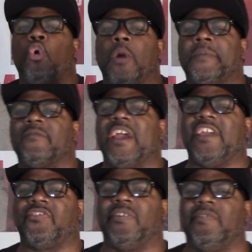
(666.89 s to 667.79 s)

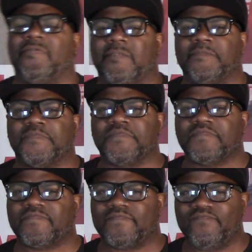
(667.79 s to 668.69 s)
corporations.
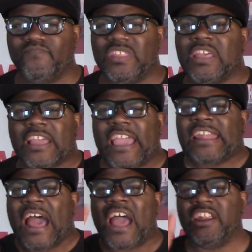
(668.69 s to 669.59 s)

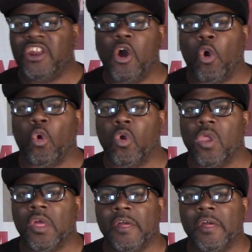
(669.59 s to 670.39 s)
And I know